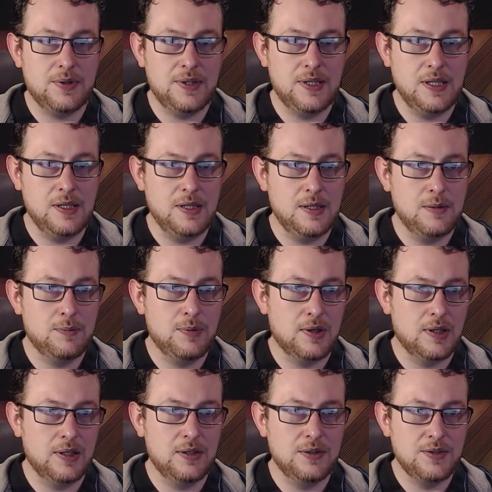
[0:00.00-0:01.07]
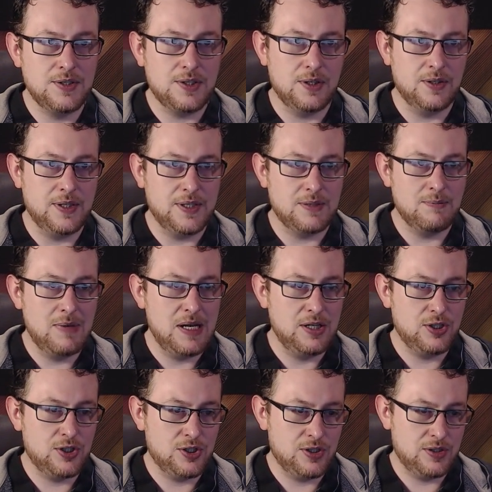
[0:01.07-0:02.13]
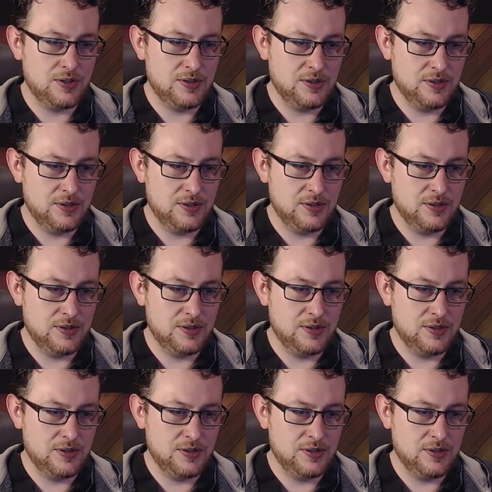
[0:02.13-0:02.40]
the polygons on this mesh,